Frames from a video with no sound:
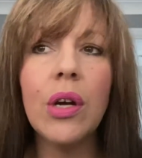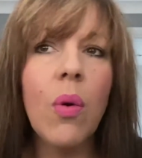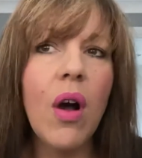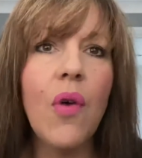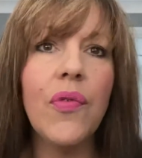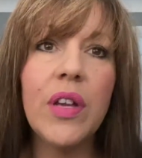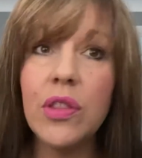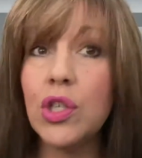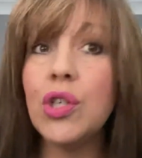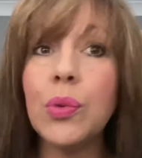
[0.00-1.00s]
And quite often
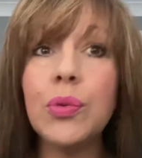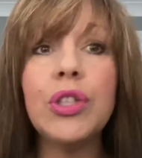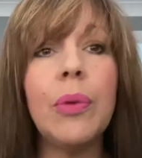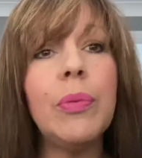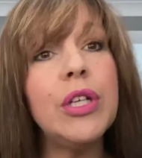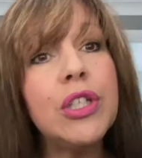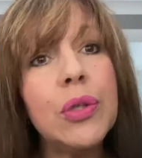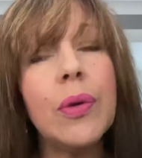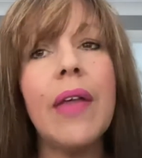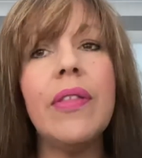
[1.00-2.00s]
in the short term, we
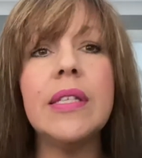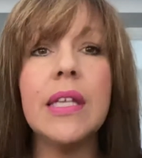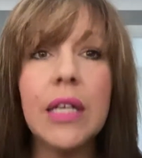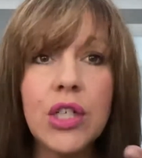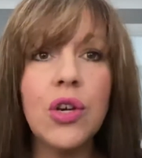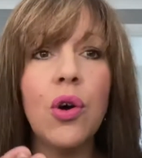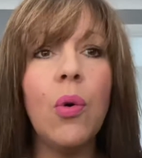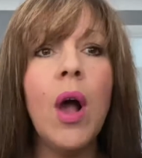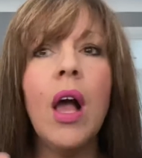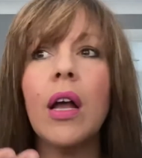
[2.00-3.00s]
do get this
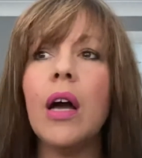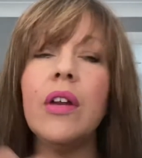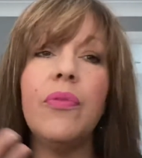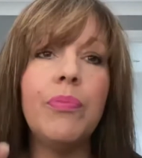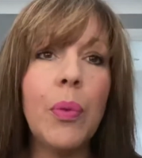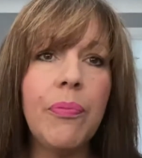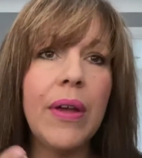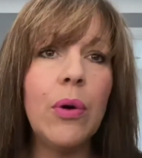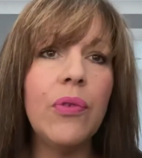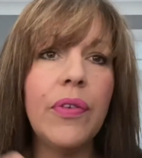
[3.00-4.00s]
initial kind of
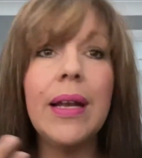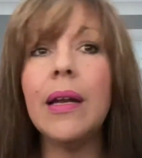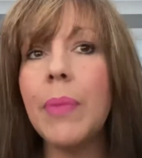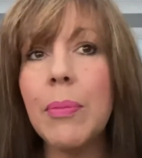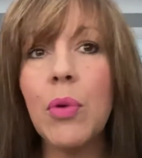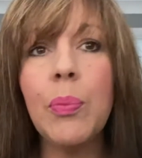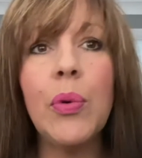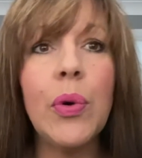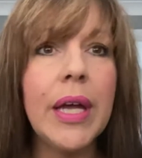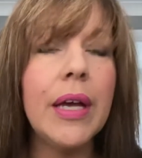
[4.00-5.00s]
feel, feeling a bit more
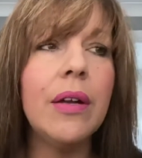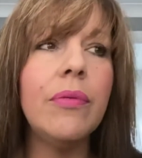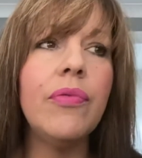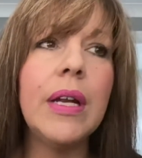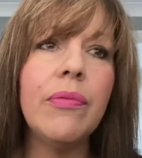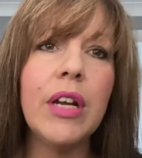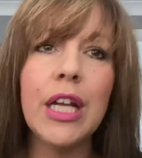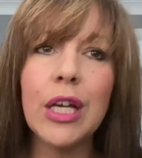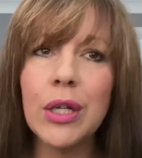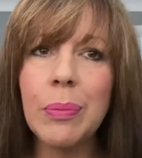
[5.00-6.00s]
buoyant, feeling
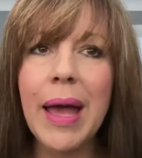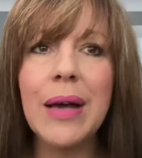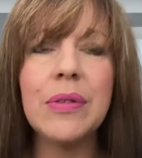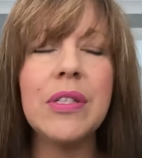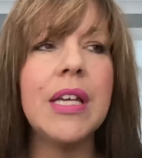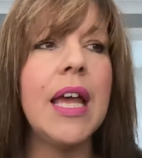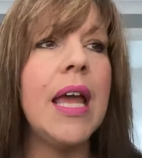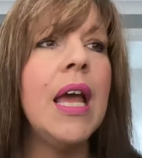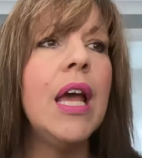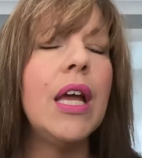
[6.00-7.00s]
really good about
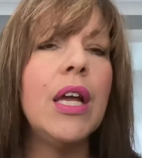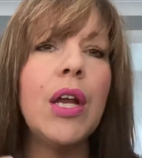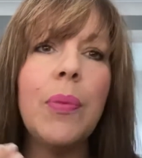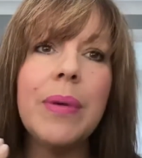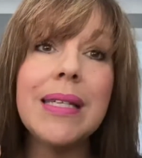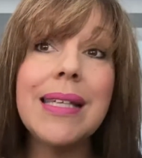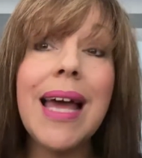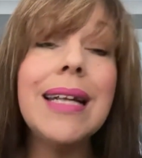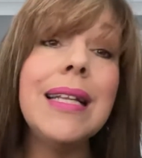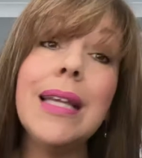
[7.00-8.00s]
it, you know. But
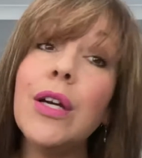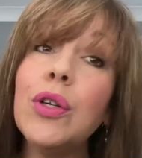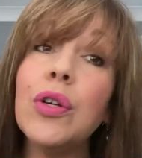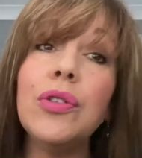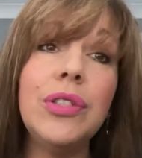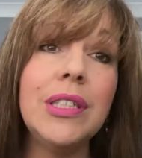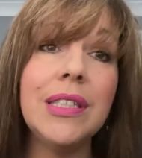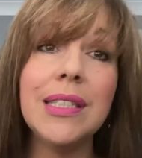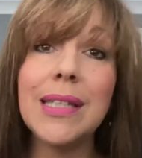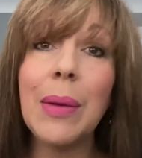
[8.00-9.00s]
sadly, the
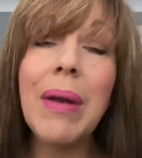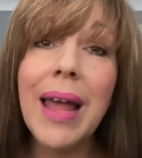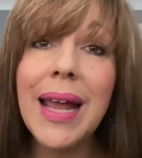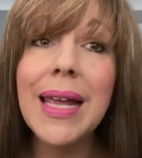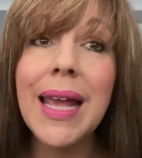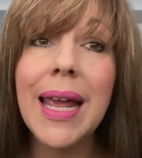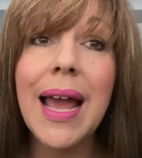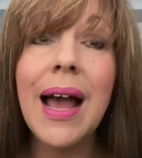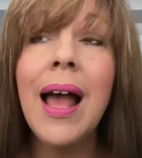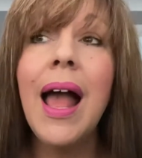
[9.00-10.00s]
unconscious is at play
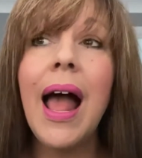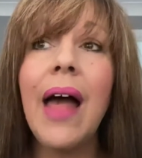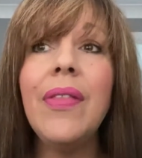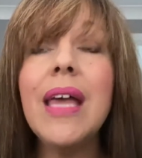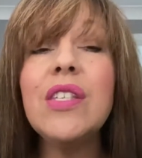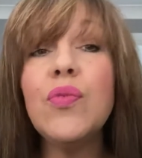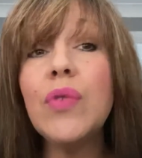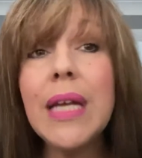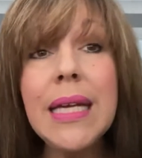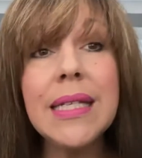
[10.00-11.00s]
here, and there's a
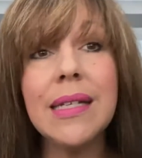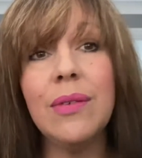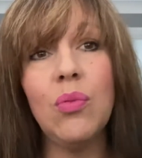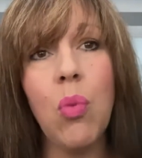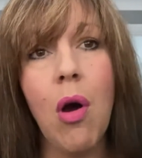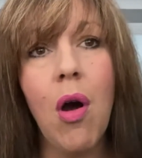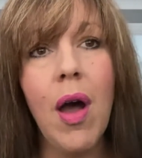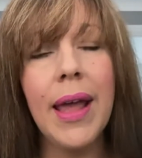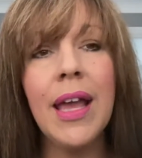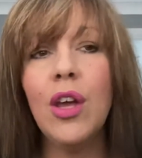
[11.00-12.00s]
reason
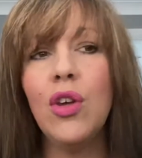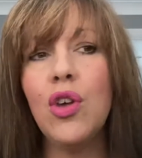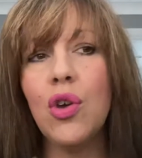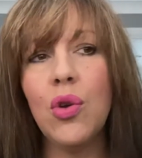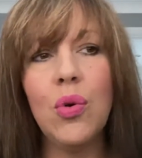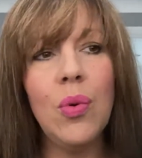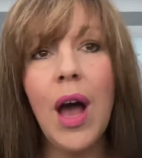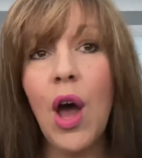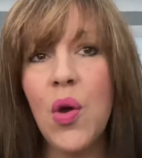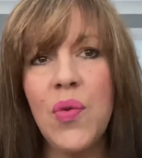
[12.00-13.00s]
why you
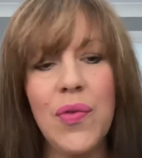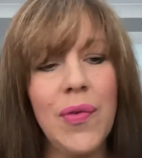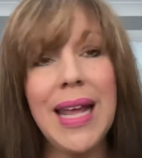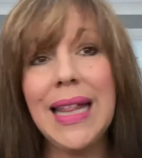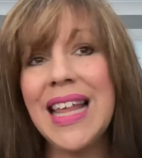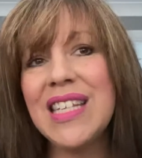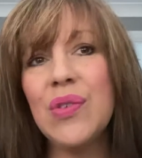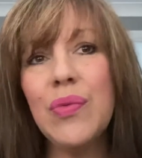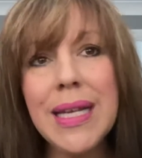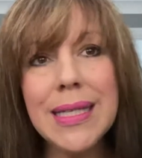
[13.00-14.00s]
overeat. There's
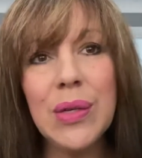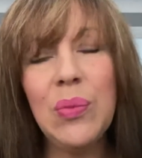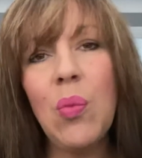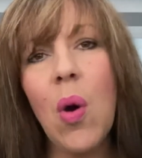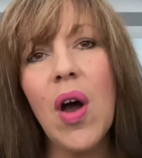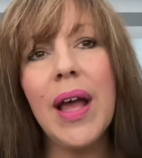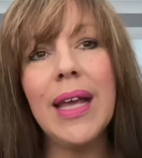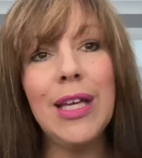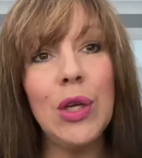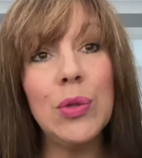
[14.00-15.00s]
a reason why
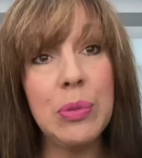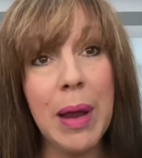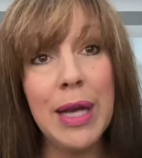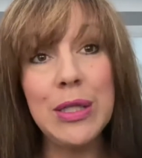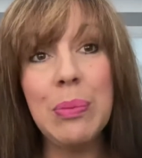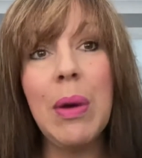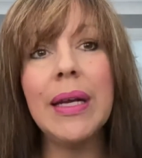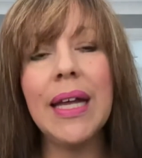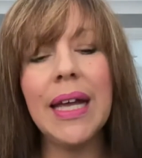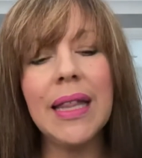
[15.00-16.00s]
you spend
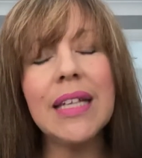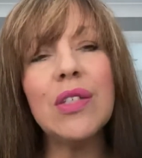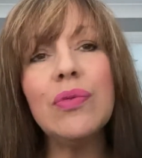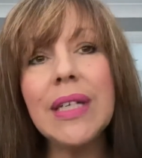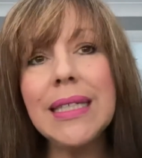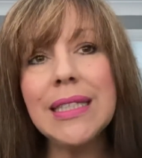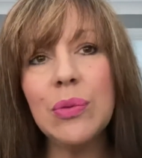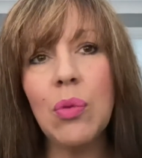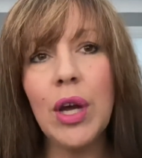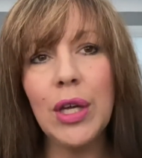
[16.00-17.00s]
money. There's a
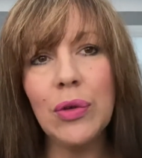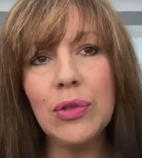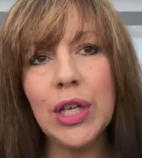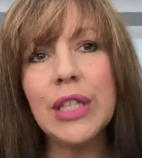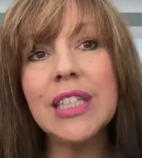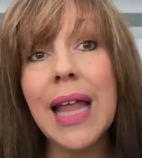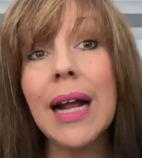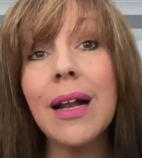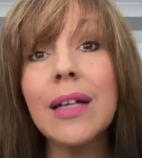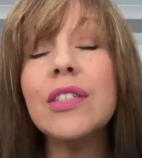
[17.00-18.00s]
reason why you turn to
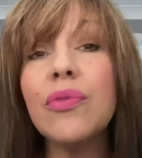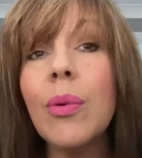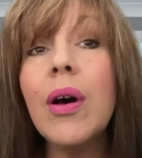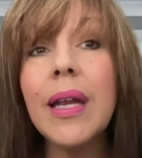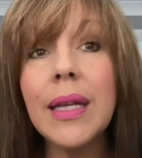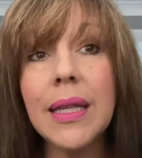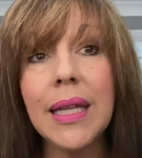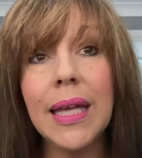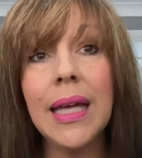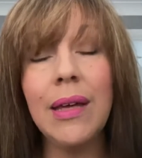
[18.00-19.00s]
that glass of wine in
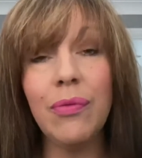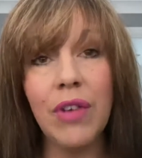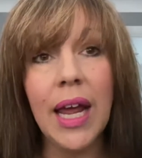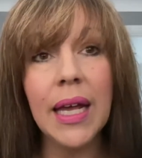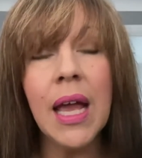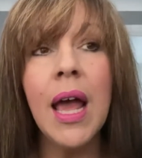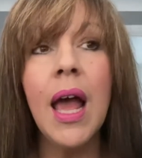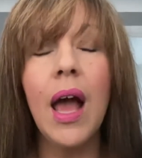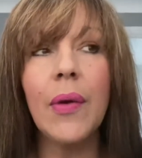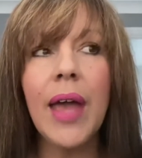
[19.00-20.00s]
the evening.
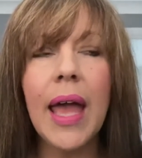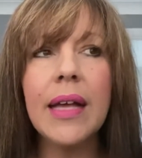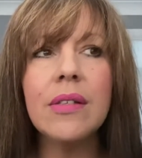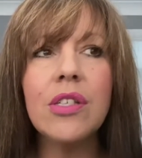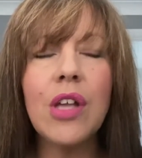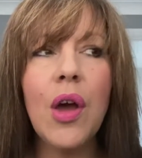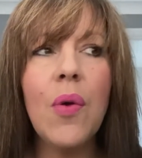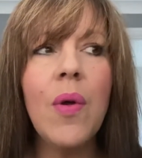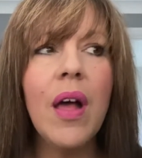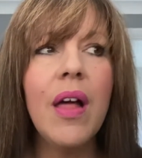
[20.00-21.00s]
Okay, and
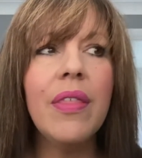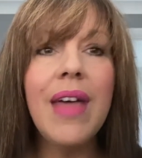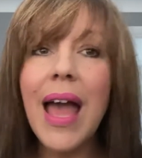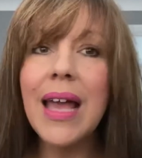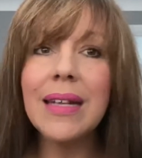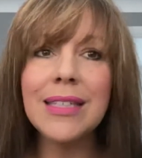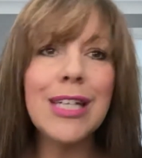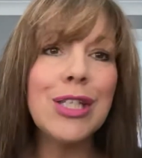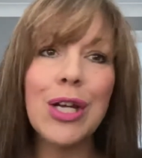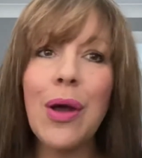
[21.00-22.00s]
so that
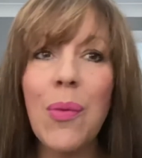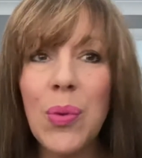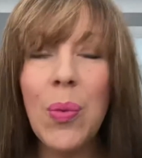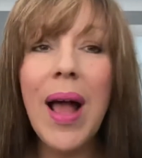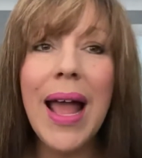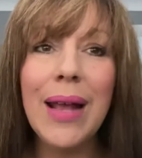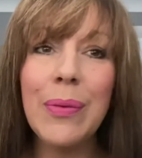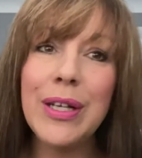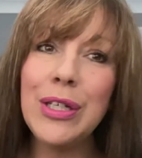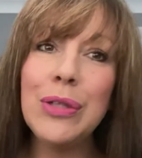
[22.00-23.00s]
doesn't go away
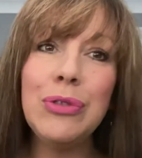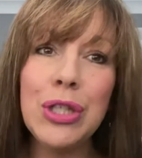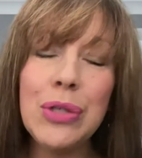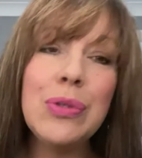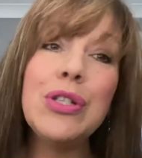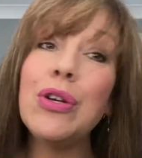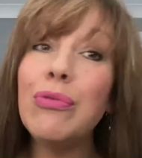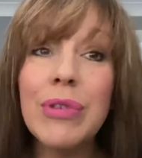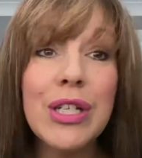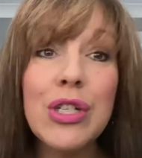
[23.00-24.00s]
when you choose to
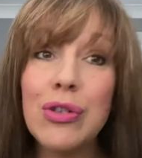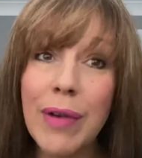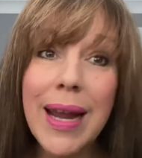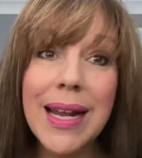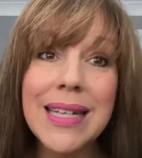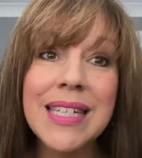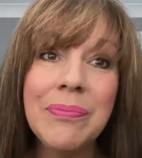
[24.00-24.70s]
restrict.